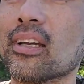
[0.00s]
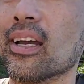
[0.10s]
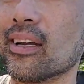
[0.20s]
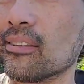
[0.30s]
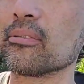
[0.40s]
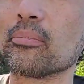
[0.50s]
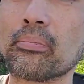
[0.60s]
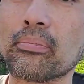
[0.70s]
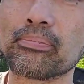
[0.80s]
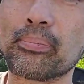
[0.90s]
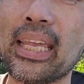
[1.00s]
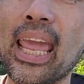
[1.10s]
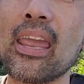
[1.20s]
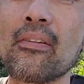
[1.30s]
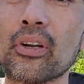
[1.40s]
process
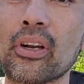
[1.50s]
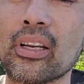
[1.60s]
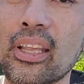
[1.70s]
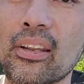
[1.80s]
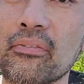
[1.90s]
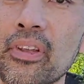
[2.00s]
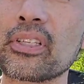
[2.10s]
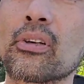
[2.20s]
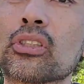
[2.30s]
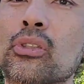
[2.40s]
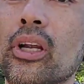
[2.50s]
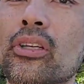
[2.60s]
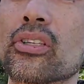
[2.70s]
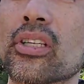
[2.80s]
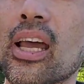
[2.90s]
behavior
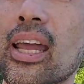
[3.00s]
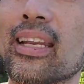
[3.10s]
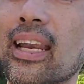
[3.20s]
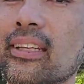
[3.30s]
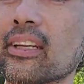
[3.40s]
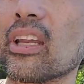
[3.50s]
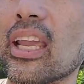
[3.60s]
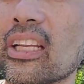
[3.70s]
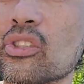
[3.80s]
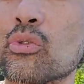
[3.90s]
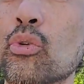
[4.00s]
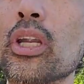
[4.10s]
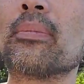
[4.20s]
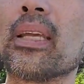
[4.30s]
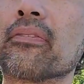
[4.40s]
and physical structures and
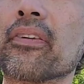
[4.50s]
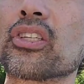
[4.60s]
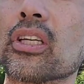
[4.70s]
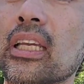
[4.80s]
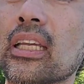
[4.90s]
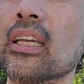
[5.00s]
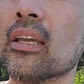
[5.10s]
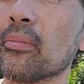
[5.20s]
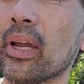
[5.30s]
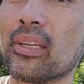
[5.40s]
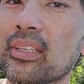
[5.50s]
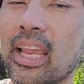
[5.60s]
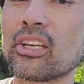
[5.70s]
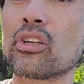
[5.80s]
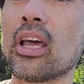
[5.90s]
idealectic extremely
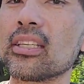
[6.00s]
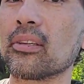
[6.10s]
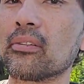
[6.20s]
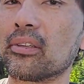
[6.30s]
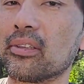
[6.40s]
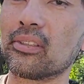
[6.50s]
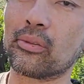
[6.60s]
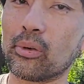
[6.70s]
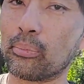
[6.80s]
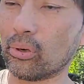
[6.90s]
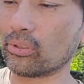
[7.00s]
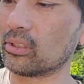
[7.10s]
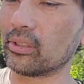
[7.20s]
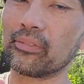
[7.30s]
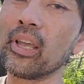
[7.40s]
efficiently by
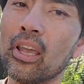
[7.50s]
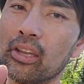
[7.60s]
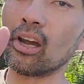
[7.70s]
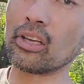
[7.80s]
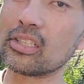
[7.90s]
contextualizing through a